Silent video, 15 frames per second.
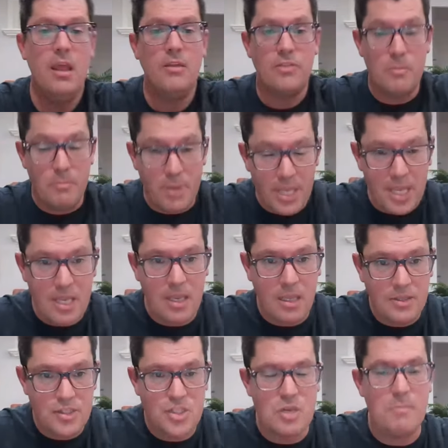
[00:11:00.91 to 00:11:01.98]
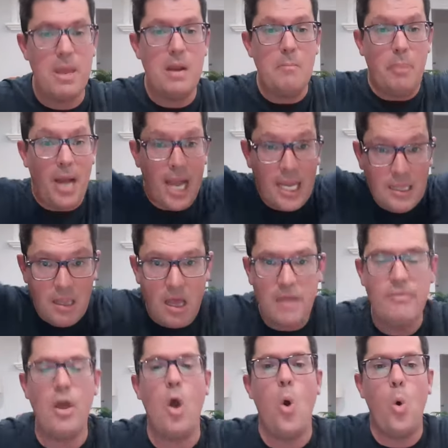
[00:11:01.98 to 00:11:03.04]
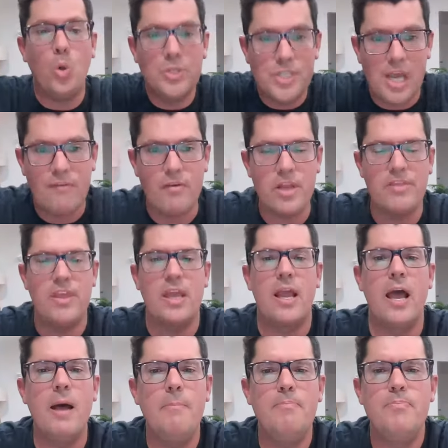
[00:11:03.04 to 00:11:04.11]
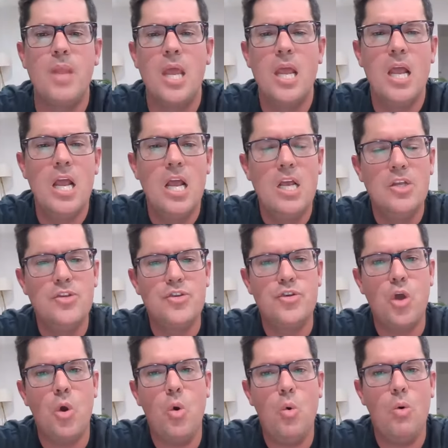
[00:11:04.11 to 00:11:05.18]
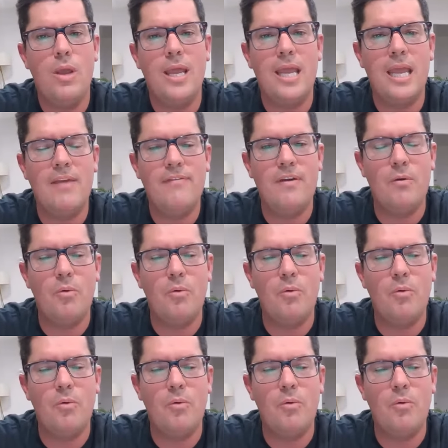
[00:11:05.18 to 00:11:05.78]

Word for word: the big cement pylon that holds everything up. So if it